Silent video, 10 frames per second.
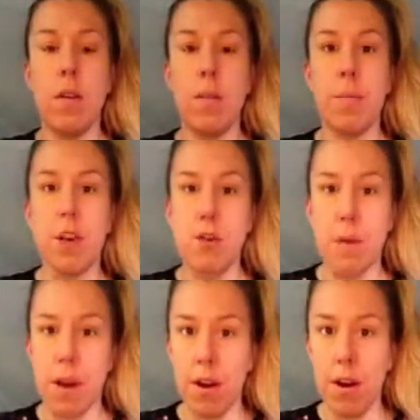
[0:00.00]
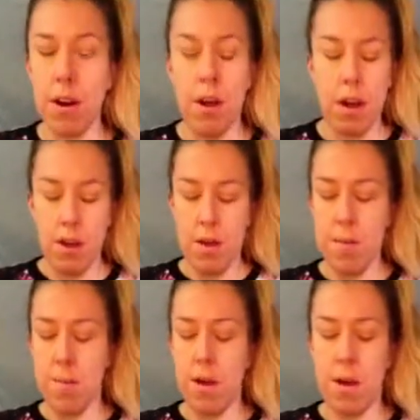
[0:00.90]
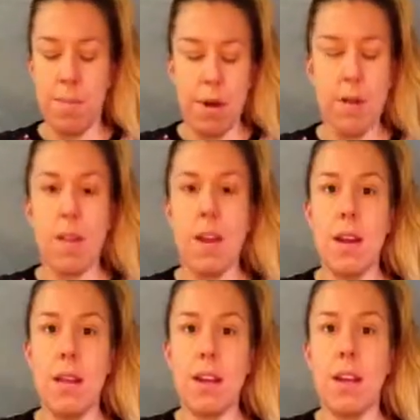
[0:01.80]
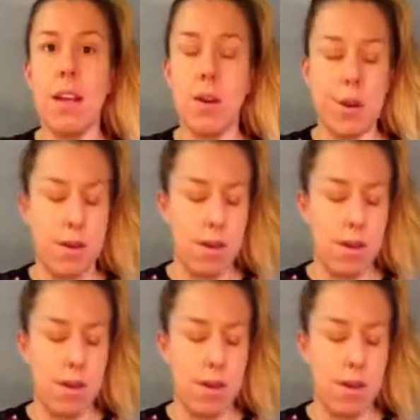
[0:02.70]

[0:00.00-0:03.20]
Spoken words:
much better, but apparently they discontinued it.